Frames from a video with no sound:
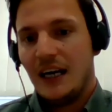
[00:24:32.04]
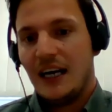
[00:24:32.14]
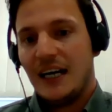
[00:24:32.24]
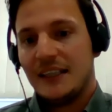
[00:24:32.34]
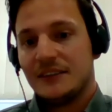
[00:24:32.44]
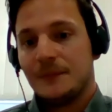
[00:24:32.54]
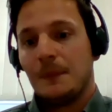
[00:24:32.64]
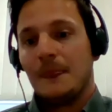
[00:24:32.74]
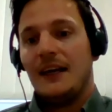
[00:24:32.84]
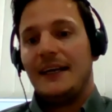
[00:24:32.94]
And
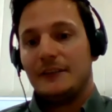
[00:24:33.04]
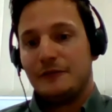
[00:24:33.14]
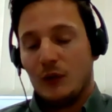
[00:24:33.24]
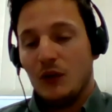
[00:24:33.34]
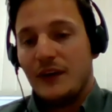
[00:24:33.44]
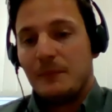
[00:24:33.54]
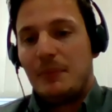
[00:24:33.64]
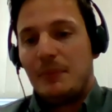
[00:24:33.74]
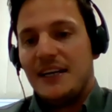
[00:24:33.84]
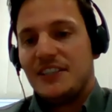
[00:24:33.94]
in the following
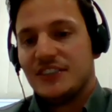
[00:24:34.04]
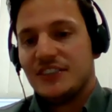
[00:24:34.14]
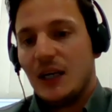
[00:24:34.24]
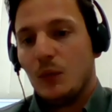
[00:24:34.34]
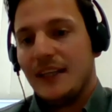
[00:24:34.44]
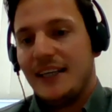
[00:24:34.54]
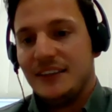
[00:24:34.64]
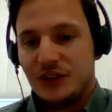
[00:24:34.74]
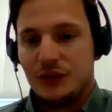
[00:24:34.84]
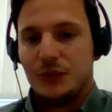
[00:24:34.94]
pages, I will
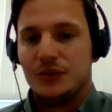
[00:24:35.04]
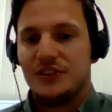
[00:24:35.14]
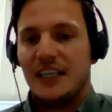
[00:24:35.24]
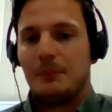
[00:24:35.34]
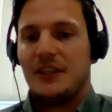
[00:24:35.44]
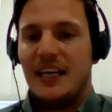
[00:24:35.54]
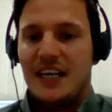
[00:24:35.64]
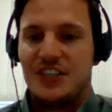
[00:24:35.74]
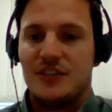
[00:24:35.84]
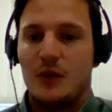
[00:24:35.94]
introduce the
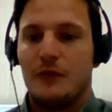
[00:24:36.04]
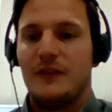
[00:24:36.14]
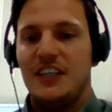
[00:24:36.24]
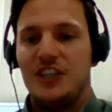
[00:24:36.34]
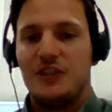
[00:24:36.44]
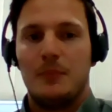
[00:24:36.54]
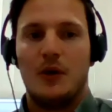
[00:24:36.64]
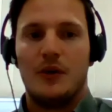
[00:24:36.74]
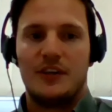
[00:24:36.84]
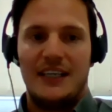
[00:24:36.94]
application of each
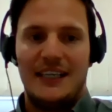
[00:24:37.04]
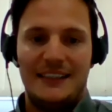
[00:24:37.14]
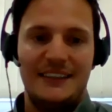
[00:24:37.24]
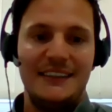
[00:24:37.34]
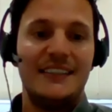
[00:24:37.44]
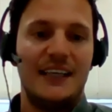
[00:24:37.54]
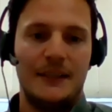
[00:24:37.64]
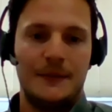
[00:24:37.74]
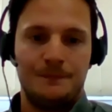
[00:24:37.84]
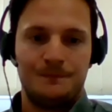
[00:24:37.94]
part in detail.
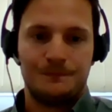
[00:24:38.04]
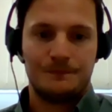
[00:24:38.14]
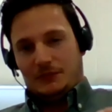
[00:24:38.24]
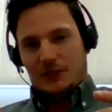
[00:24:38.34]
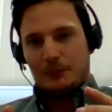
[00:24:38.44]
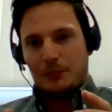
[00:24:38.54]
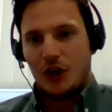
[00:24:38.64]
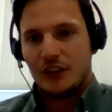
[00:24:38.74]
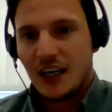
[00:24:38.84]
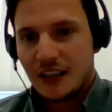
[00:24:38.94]
The
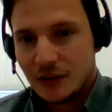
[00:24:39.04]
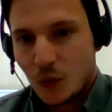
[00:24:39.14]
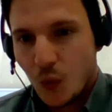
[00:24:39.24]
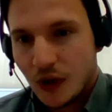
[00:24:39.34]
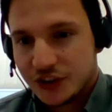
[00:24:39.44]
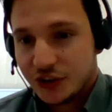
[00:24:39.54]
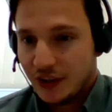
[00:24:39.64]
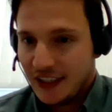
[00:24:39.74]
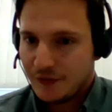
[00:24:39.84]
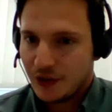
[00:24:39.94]
product was
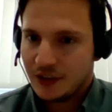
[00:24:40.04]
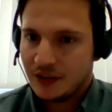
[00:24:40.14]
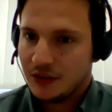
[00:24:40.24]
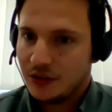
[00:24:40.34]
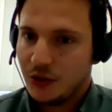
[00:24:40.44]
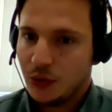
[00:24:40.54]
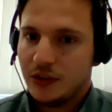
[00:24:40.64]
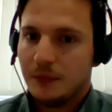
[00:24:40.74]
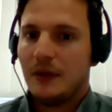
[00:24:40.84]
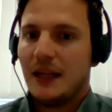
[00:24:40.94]
delivered to the
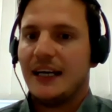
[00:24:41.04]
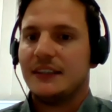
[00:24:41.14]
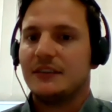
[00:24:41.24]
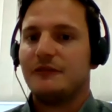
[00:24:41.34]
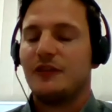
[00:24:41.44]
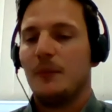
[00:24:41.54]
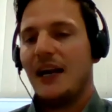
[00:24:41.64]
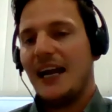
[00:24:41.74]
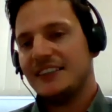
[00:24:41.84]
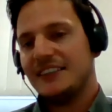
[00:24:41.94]
plant from an
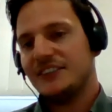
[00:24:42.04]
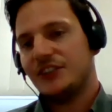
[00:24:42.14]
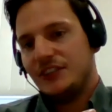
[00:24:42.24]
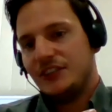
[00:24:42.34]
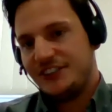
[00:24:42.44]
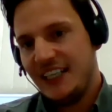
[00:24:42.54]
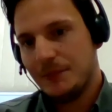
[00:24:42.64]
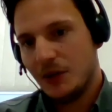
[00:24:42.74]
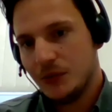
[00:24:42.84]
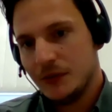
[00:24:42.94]
external
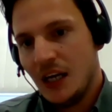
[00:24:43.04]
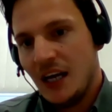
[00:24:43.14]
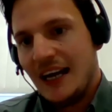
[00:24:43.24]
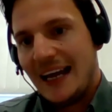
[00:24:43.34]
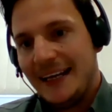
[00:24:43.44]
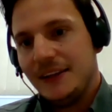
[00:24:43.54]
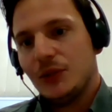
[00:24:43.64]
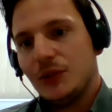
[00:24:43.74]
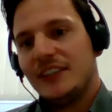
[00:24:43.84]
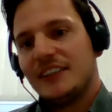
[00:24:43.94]
CMO into
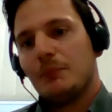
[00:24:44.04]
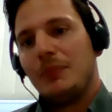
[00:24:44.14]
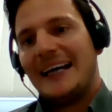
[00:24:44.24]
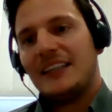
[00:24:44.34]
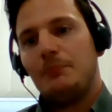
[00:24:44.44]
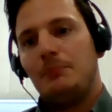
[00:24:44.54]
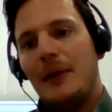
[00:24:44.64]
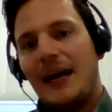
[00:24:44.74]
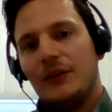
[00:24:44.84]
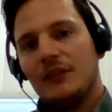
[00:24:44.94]
the flat
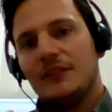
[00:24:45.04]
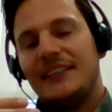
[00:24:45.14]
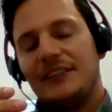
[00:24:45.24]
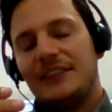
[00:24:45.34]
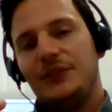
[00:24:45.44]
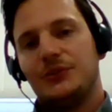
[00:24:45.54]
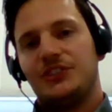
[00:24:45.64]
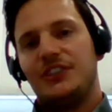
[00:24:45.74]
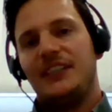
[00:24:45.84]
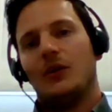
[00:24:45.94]
barrel that you
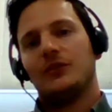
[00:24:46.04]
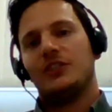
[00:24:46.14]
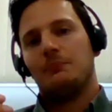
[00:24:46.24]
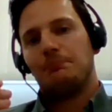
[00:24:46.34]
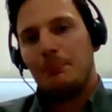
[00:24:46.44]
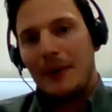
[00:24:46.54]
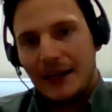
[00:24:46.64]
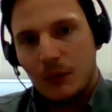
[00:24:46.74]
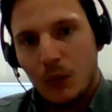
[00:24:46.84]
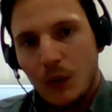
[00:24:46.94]
see on the
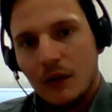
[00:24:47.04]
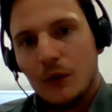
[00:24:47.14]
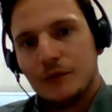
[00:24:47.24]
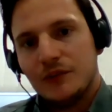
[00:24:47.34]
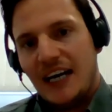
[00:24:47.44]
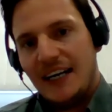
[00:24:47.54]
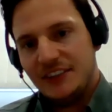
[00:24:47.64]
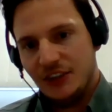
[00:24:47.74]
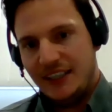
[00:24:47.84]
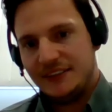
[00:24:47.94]
back wall of the
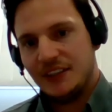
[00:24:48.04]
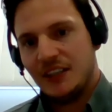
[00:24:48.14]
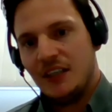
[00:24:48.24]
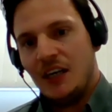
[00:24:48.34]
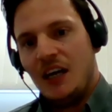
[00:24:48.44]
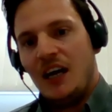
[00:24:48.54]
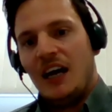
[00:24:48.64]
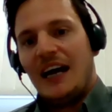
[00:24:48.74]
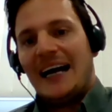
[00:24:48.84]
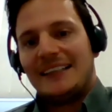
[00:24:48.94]
isolator.
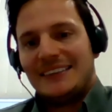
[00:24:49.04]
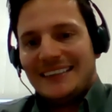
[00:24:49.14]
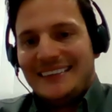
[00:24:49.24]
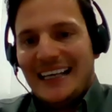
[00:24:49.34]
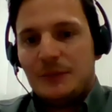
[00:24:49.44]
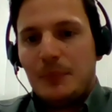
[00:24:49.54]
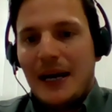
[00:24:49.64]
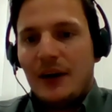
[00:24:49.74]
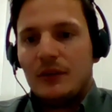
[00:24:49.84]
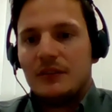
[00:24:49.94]
And that
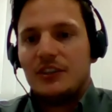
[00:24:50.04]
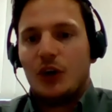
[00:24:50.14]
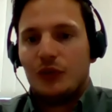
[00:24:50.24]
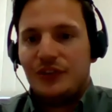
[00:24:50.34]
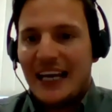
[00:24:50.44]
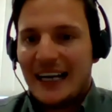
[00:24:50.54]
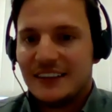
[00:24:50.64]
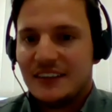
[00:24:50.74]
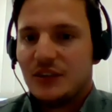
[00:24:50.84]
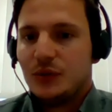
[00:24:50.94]
barrel
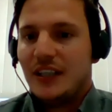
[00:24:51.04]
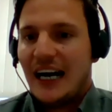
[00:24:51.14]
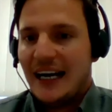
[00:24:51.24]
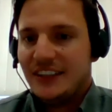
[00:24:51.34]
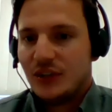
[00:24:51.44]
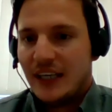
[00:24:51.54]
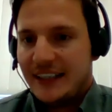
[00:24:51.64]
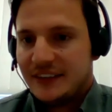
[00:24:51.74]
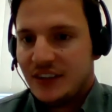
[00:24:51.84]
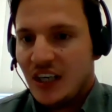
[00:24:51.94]
connects to the
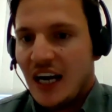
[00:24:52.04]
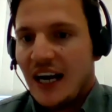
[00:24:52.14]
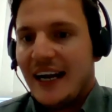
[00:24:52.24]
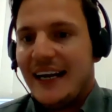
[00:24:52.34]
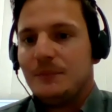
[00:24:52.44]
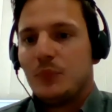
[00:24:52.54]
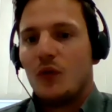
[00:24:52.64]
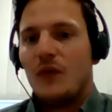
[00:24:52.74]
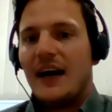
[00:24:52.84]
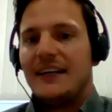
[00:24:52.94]
isolator. It
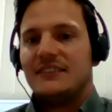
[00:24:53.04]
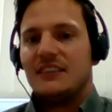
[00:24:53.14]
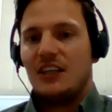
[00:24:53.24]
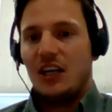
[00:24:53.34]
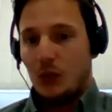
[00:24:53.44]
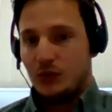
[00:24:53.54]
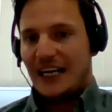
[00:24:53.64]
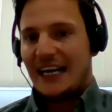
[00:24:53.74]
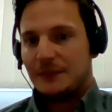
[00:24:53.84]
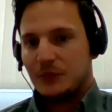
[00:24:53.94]
provides a closed
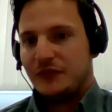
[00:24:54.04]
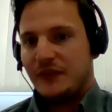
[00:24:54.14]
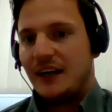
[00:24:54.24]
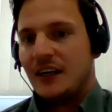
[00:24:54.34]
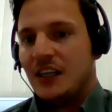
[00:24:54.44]
atmosphere.